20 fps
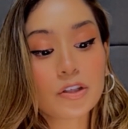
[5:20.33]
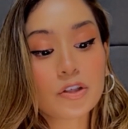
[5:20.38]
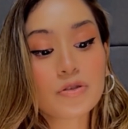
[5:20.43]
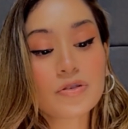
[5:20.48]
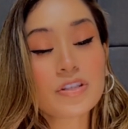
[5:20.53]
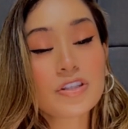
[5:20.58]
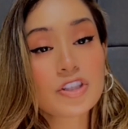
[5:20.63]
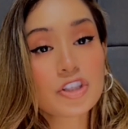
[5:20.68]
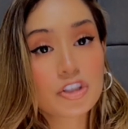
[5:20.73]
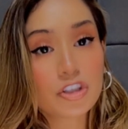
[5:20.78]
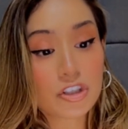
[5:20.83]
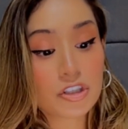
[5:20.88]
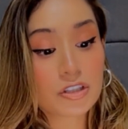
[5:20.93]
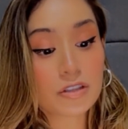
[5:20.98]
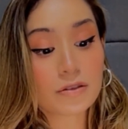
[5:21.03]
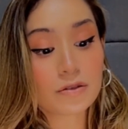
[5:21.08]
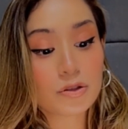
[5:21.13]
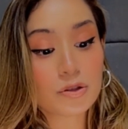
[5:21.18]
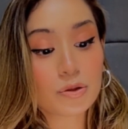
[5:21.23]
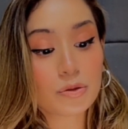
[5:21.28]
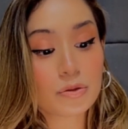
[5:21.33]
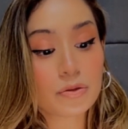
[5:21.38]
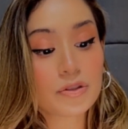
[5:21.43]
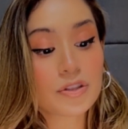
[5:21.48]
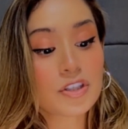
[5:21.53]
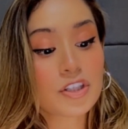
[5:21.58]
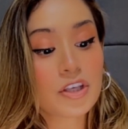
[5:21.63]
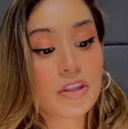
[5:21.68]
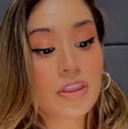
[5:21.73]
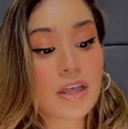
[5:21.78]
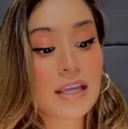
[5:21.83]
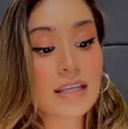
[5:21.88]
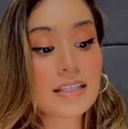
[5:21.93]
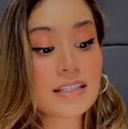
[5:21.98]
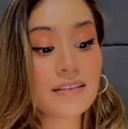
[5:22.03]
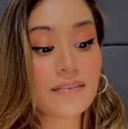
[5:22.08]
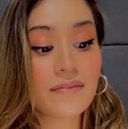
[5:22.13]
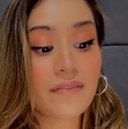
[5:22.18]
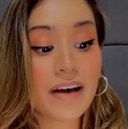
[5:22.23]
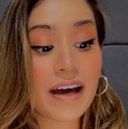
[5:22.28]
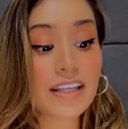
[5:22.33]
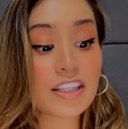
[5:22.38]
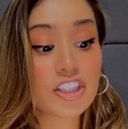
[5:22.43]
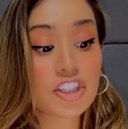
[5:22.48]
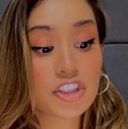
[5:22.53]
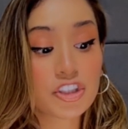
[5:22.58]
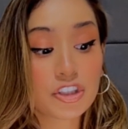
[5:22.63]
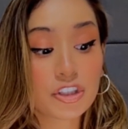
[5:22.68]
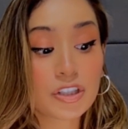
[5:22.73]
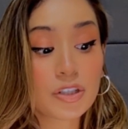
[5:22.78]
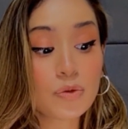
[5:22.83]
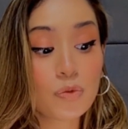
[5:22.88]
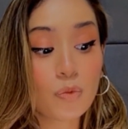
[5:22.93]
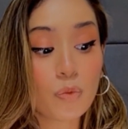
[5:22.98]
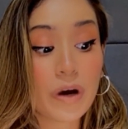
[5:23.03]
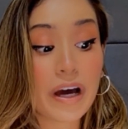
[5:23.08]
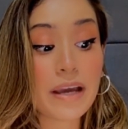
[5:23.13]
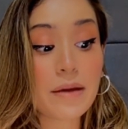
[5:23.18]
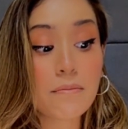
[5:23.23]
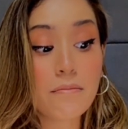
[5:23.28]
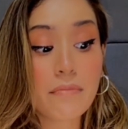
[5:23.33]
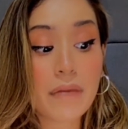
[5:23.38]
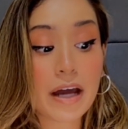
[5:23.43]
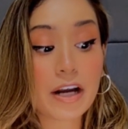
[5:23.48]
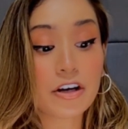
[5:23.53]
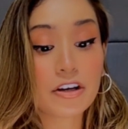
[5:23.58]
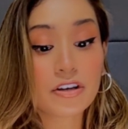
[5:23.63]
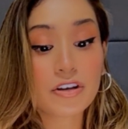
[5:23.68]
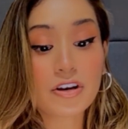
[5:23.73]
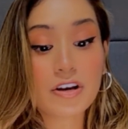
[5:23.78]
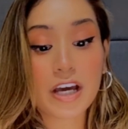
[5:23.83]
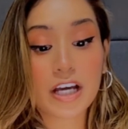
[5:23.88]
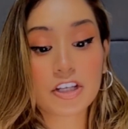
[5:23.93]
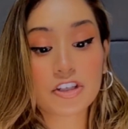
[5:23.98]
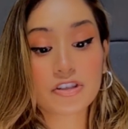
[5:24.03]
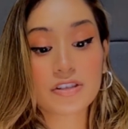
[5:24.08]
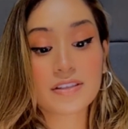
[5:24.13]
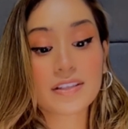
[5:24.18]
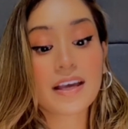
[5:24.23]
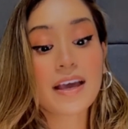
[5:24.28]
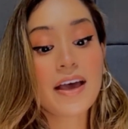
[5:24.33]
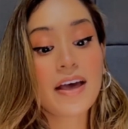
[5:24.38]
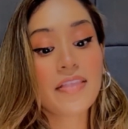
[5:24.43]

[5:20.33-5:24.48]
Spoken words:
using surgical tools to then divide certain white matter connections